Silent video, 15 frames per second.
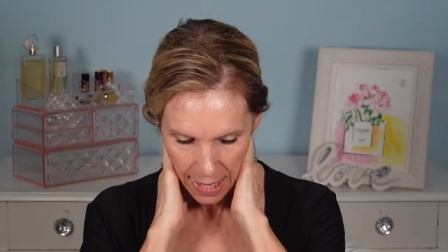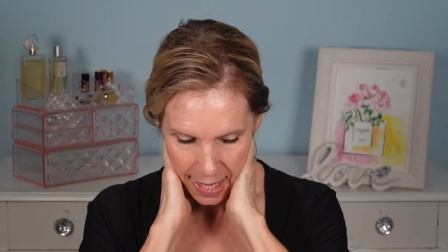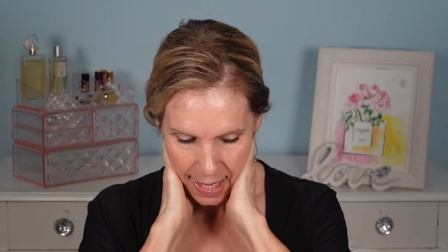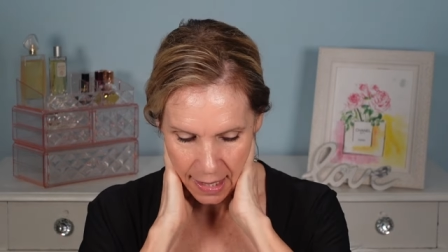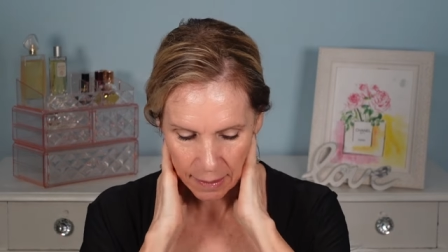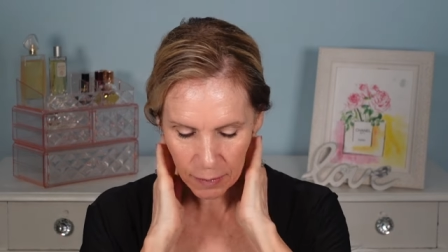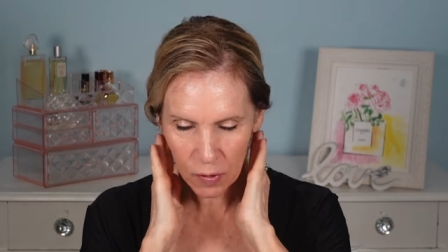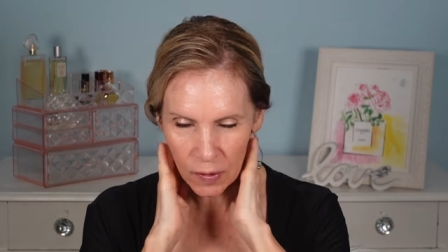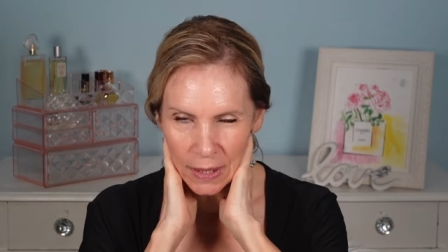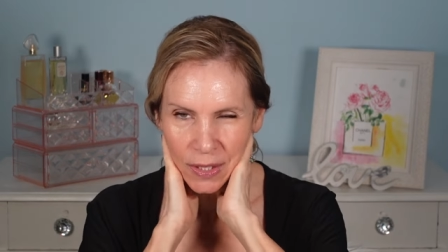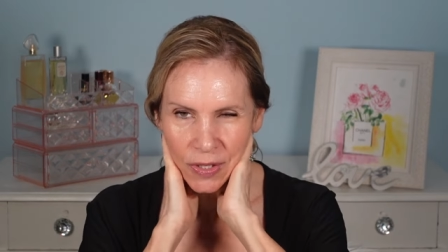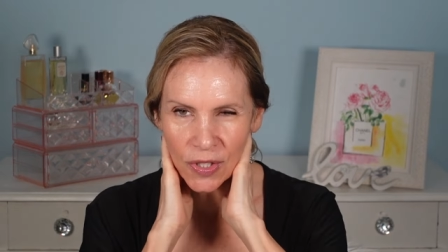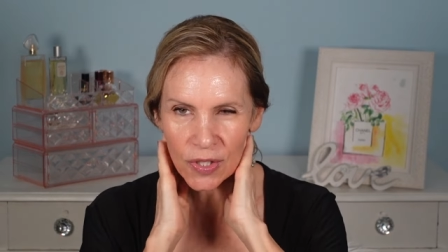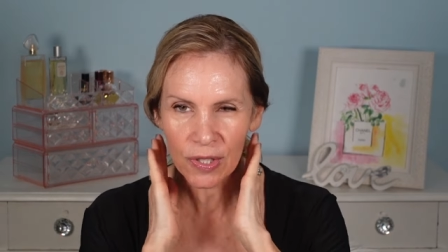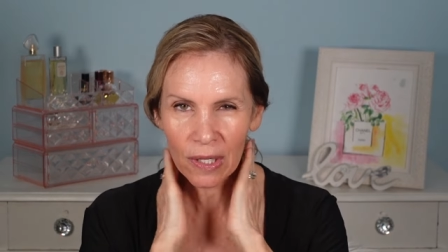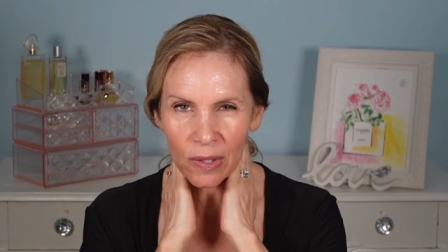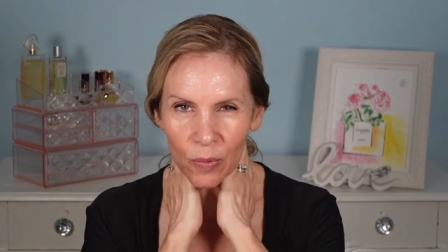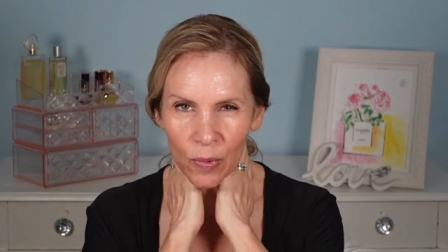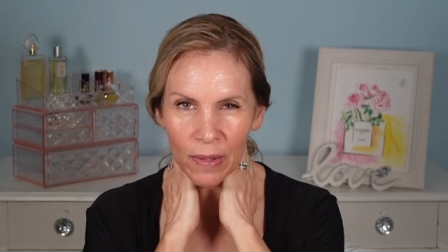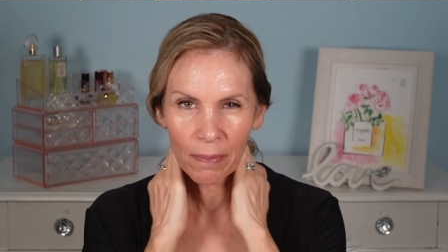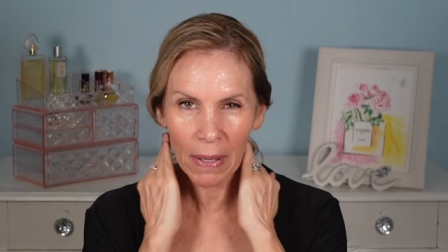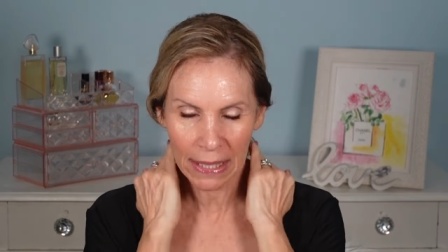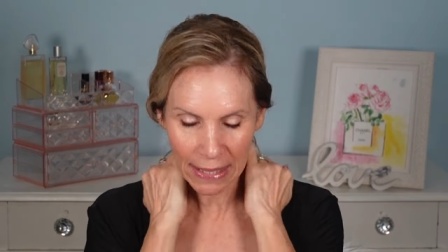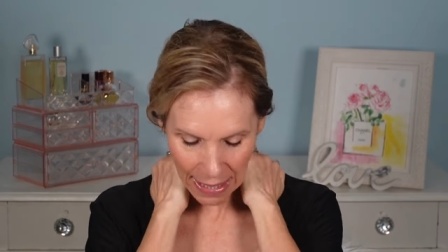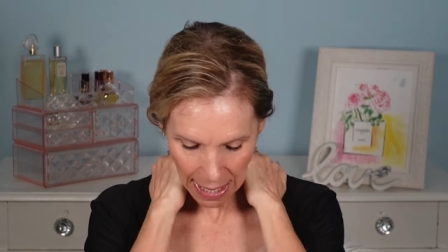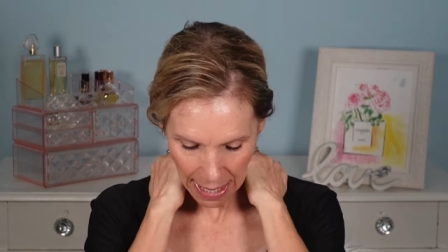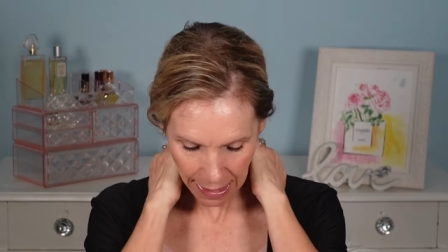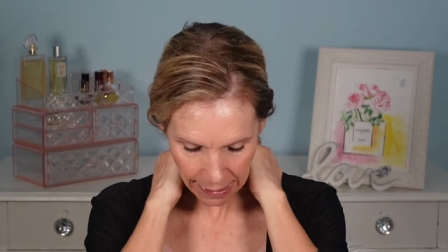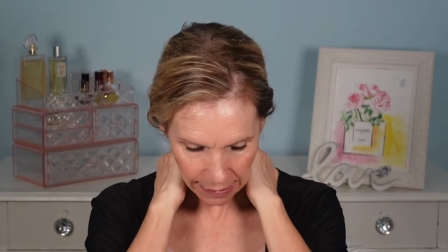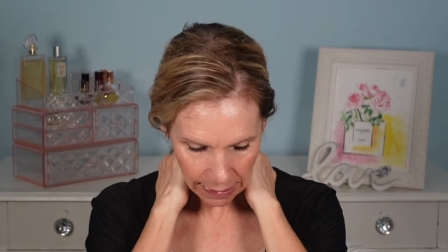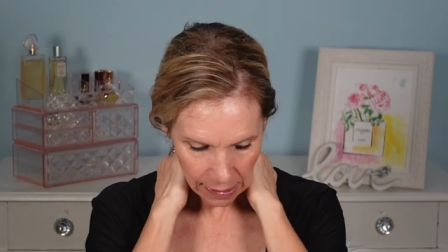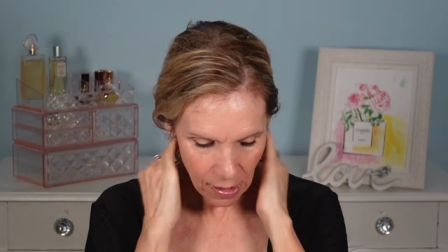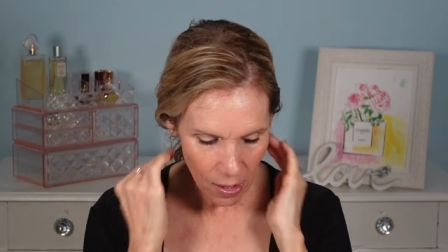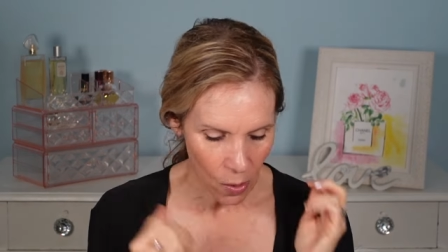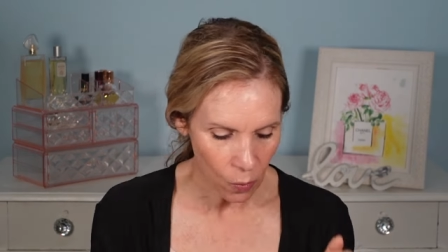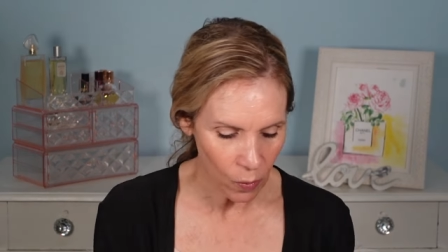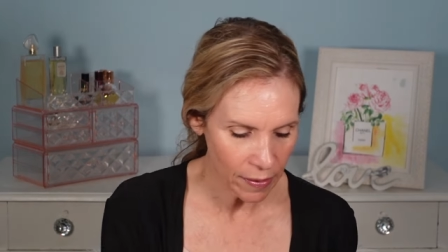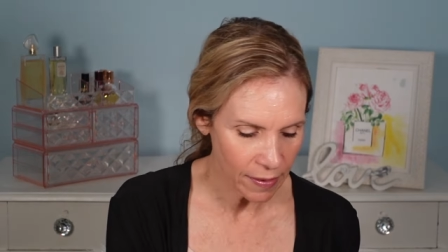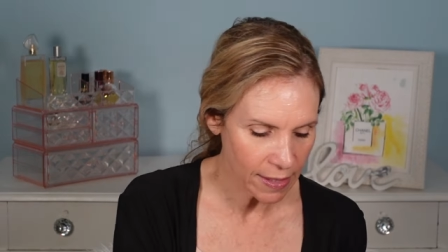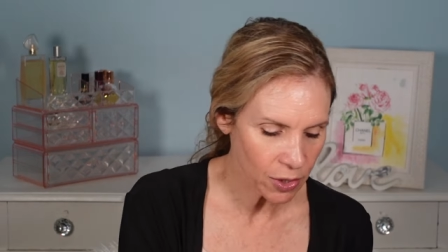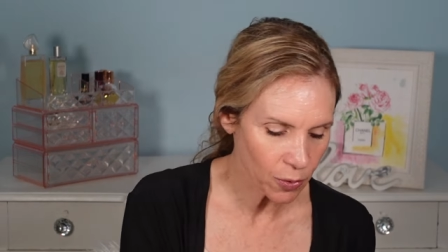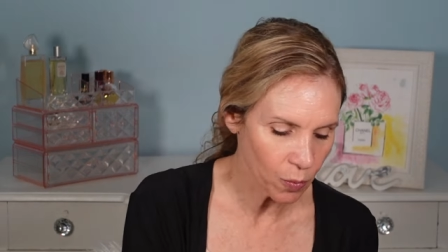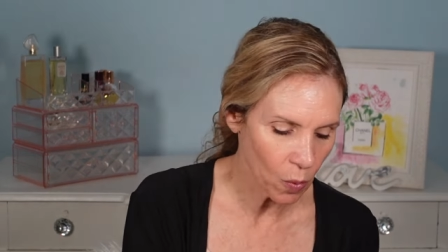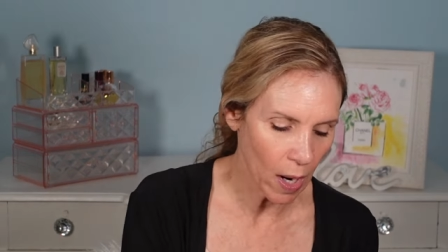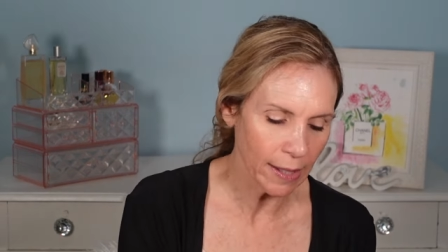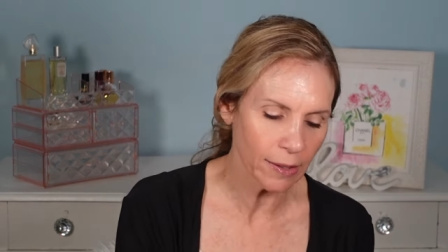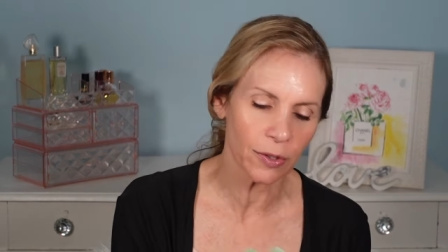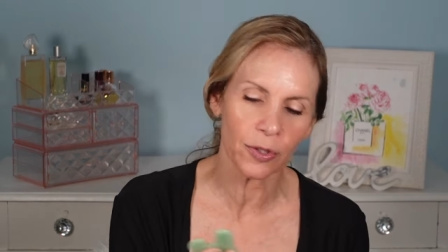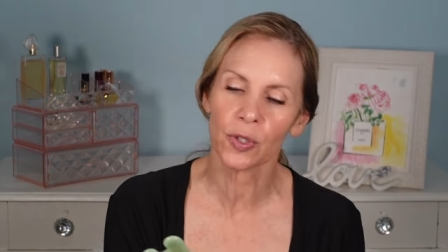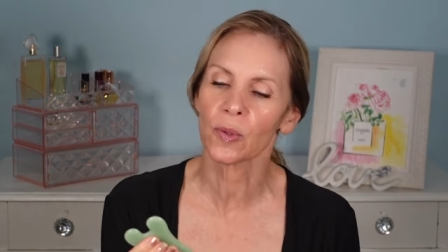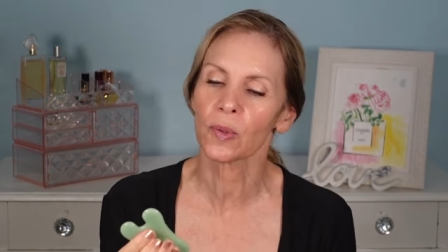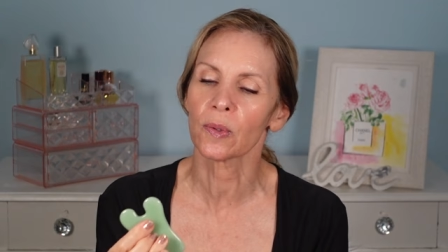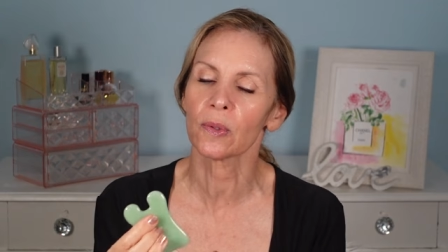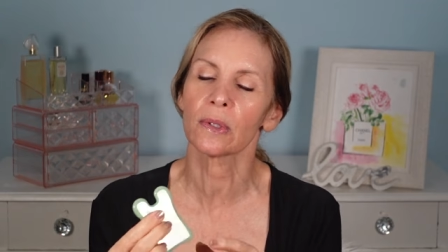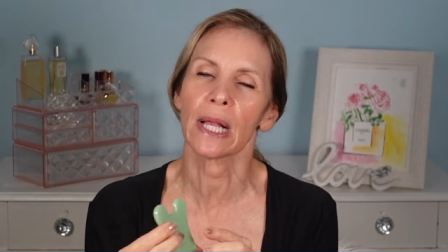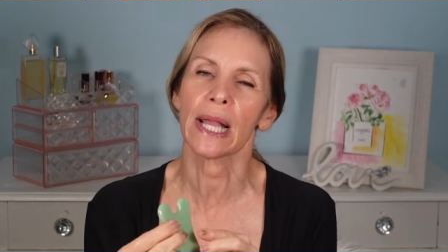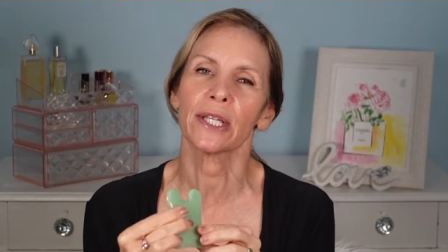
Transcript: And I'm going to start with my neck with this wider tool.